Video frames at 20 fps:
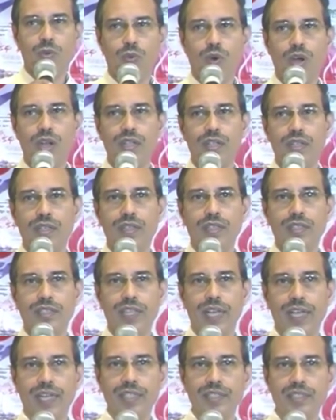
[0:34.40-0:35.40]
what
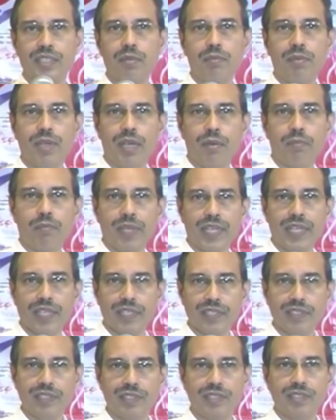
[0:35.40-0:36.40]
thalassemia
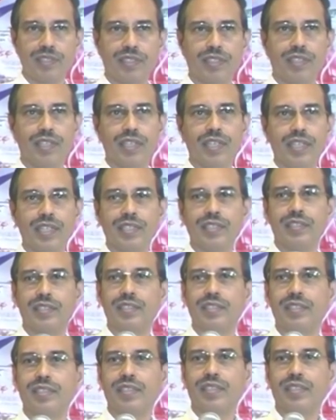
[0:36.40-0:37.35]
means is